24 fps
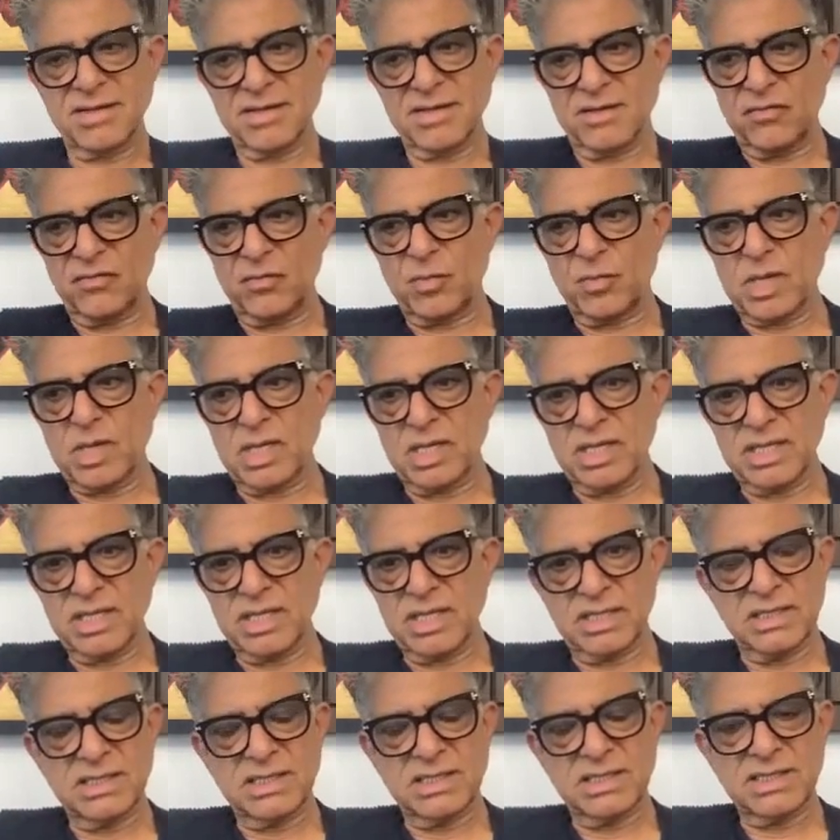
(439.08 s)
of
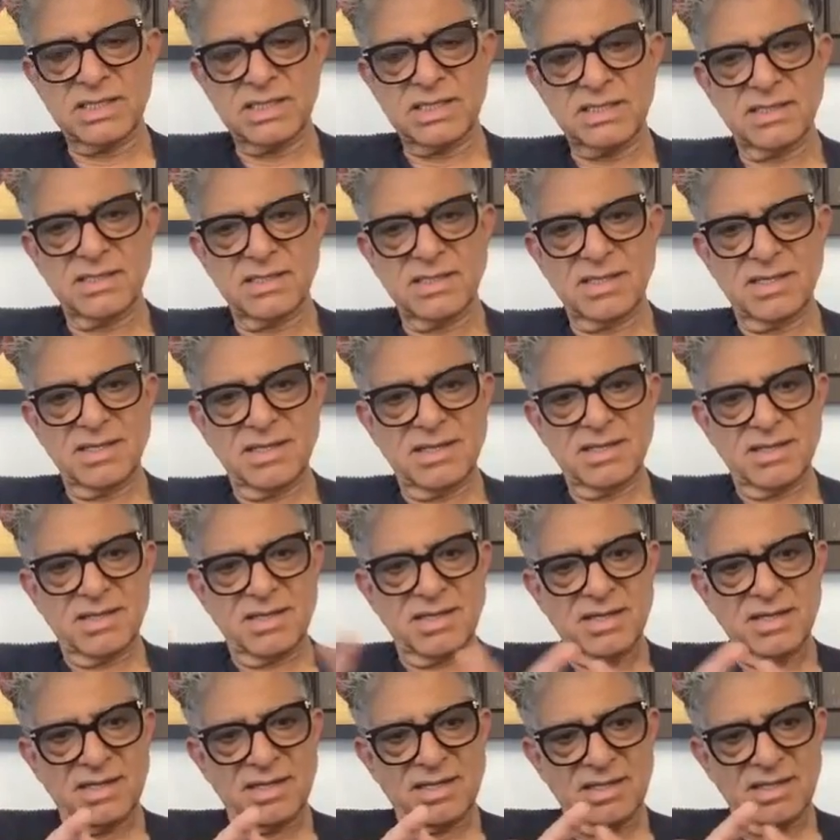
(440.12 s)
particles
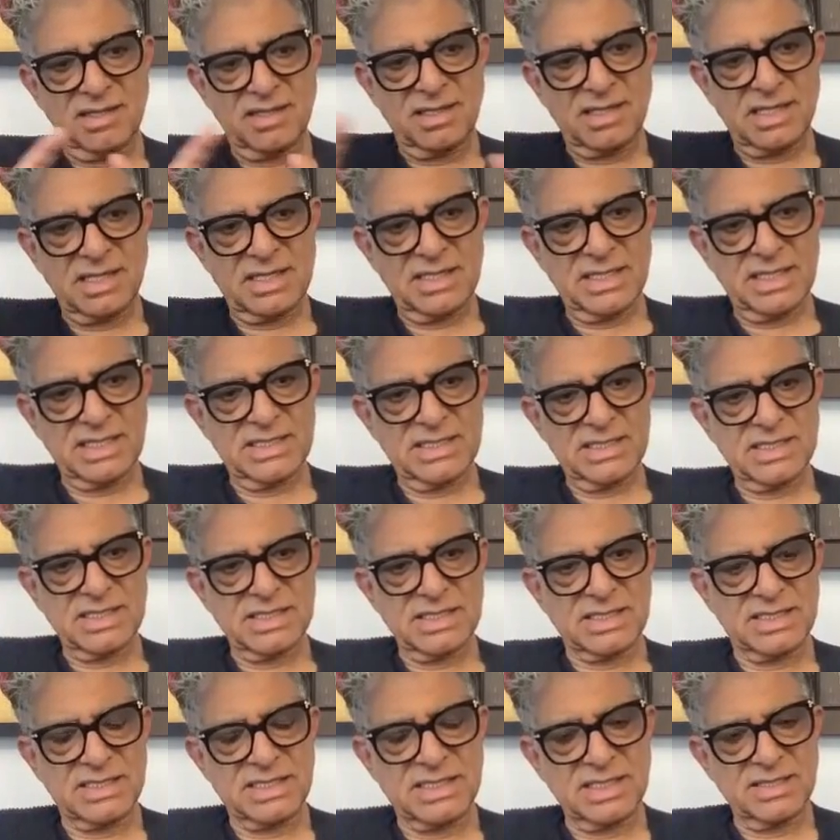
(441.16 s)
can
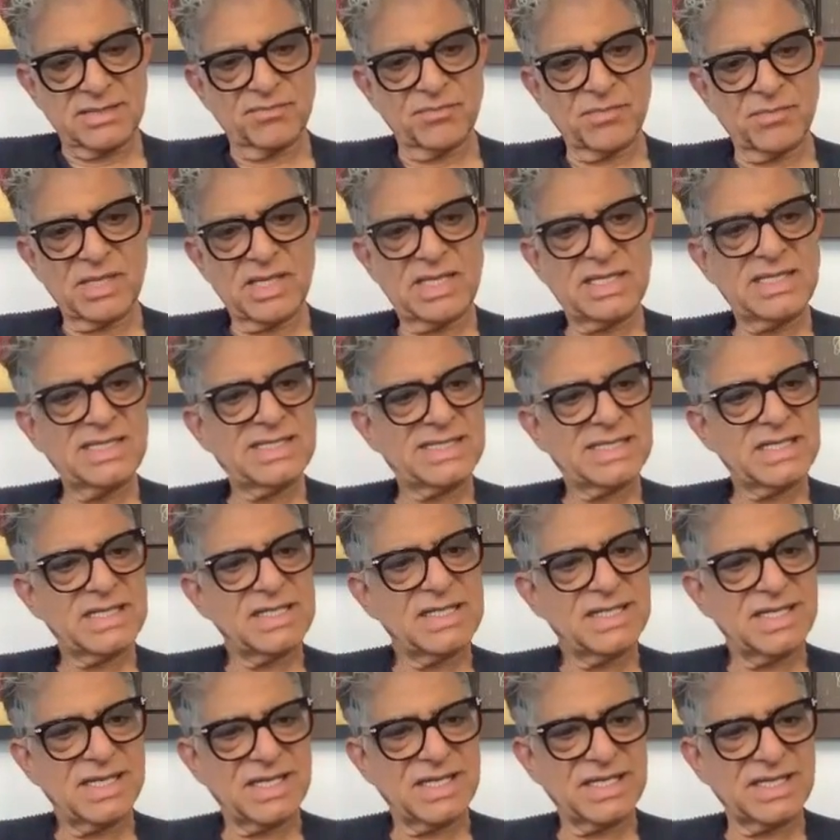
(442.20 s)
exist
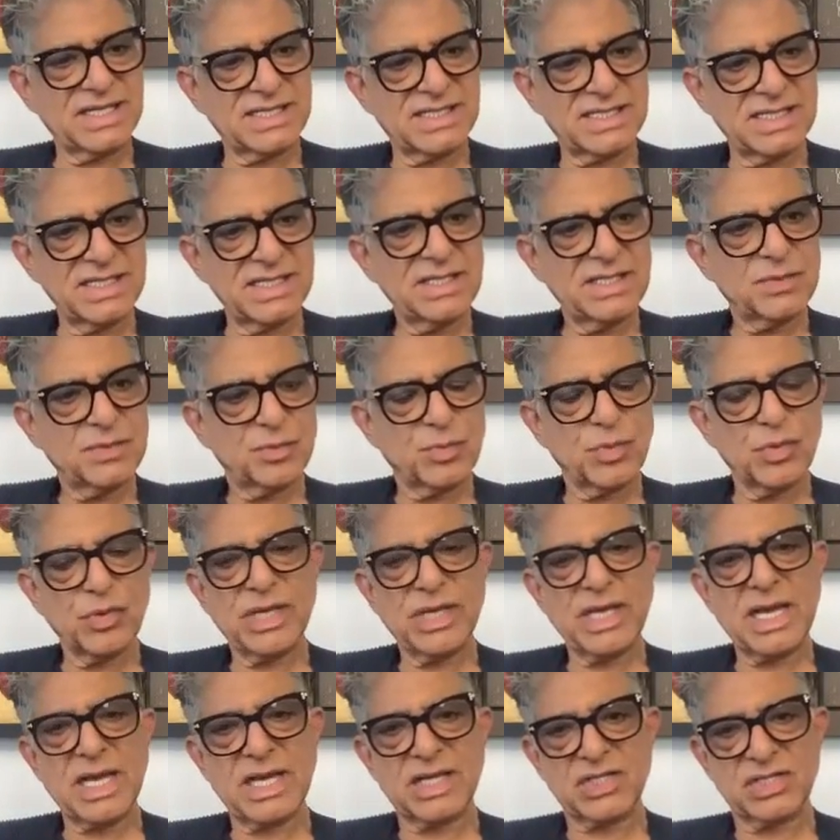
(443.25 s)
instantaneously,
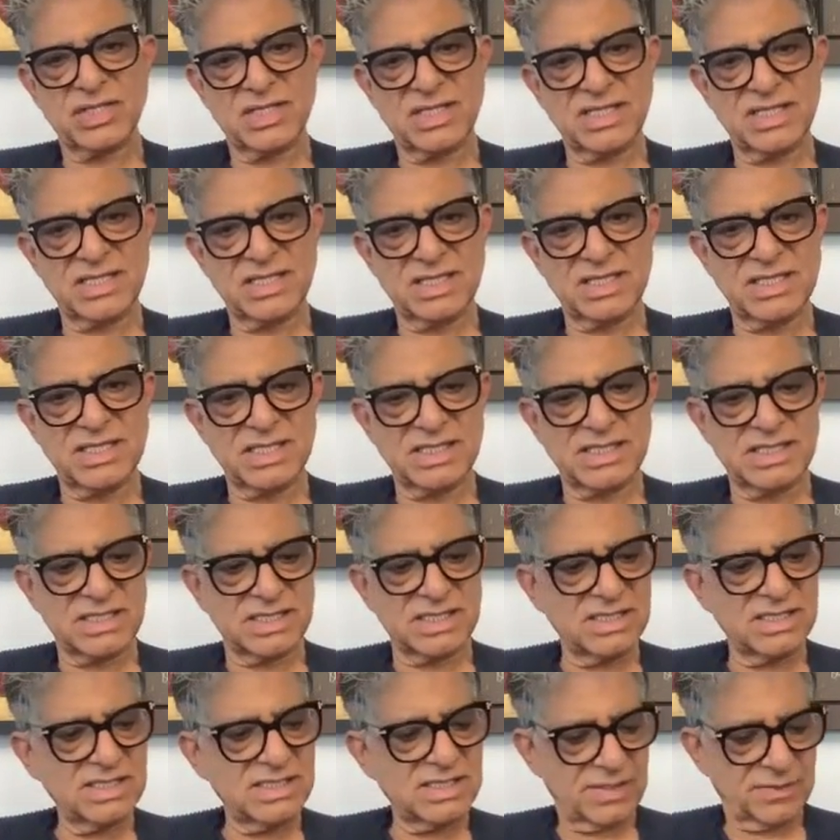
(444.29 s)
spooky action at a
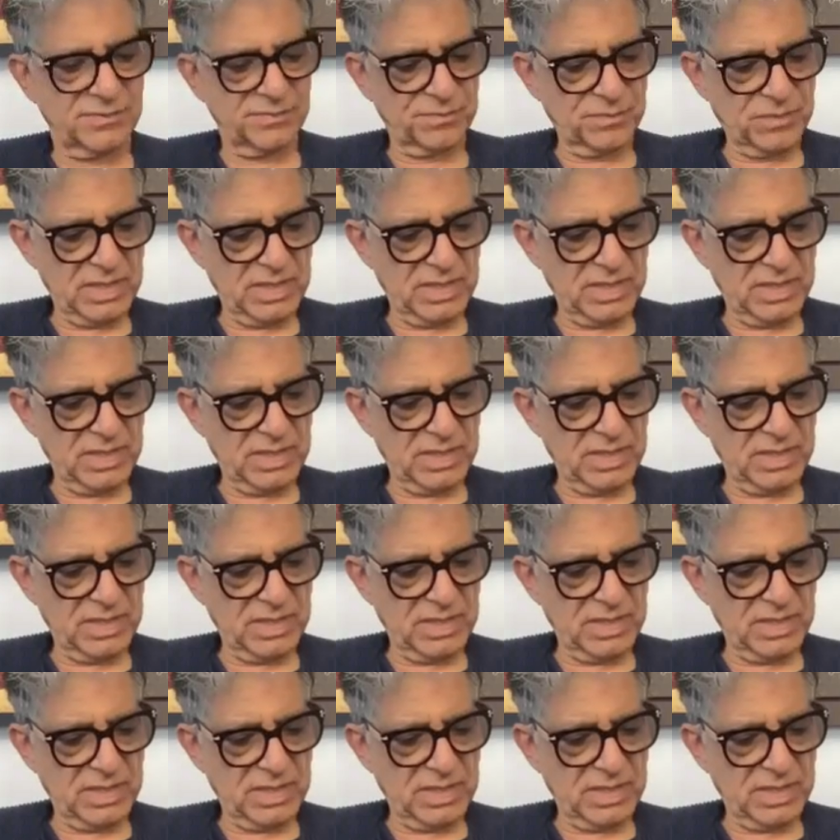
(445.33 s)
distance,